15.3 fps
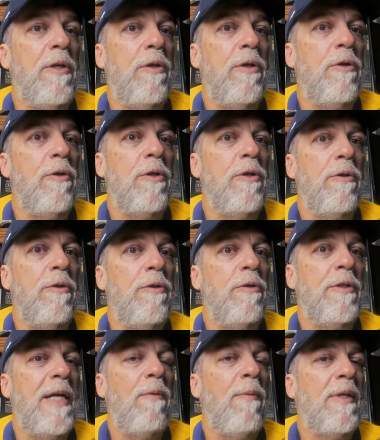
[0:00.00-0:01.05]
you
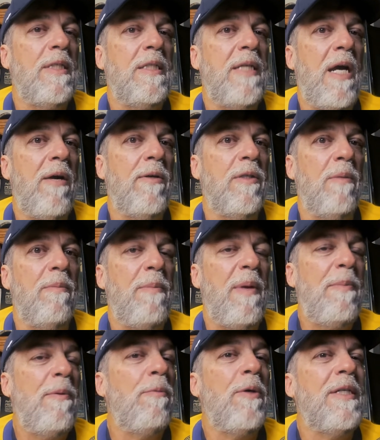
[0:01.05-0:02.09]
said it wasn't terrorism.
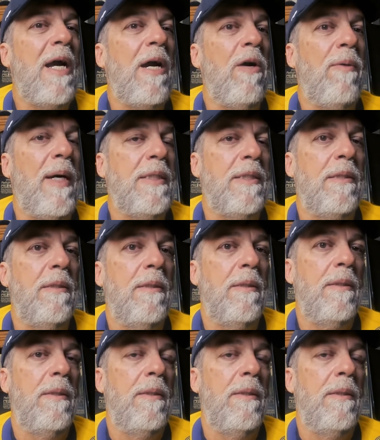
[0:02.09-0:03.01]
People were terrorized.